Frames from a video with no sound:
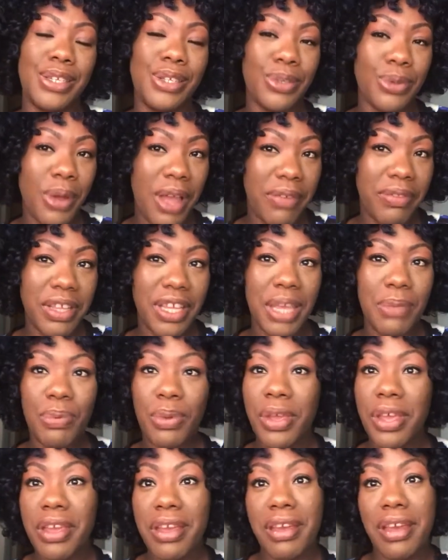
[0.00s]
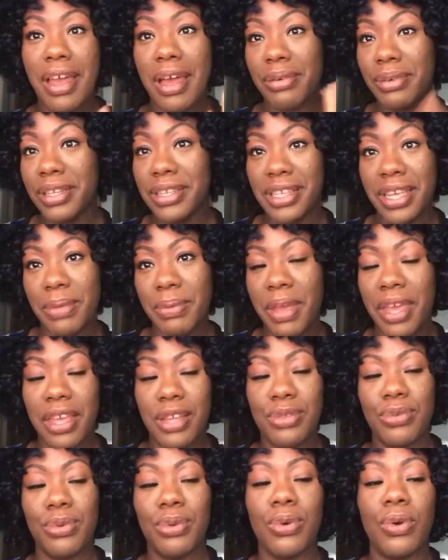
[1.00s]
do have to keep you here, I don't need to keep your
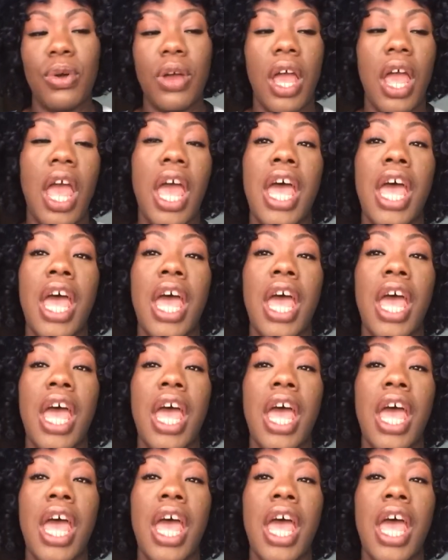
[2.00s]
hair too long.